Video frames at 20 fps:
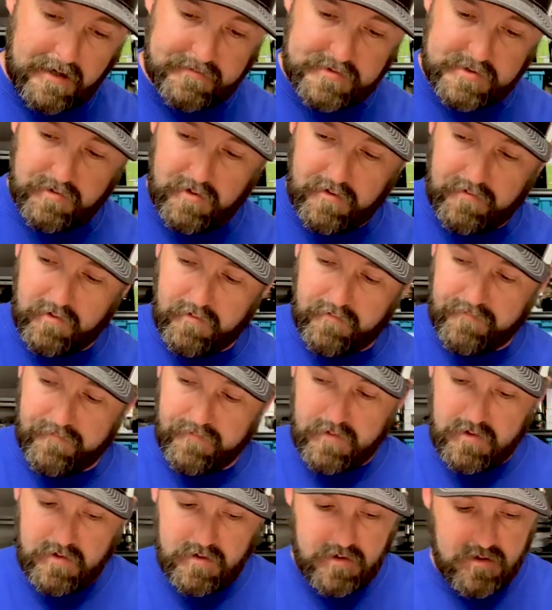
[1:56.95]
swivel,
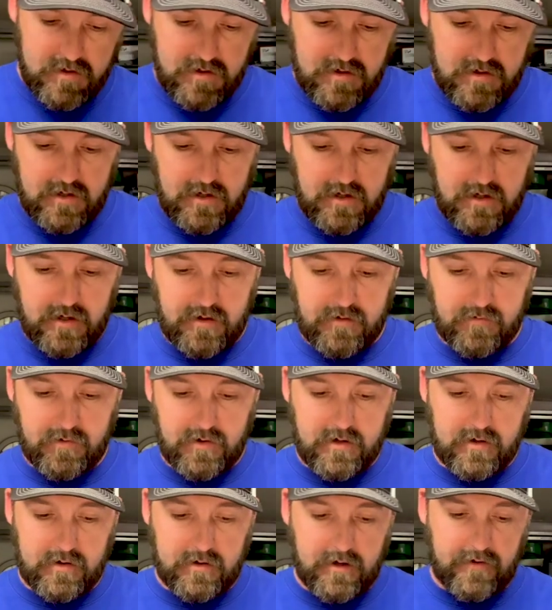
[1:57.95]
and
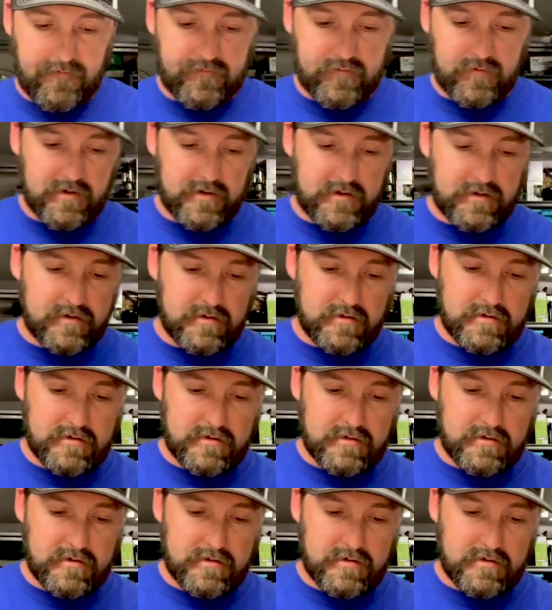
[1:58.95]
what you're left with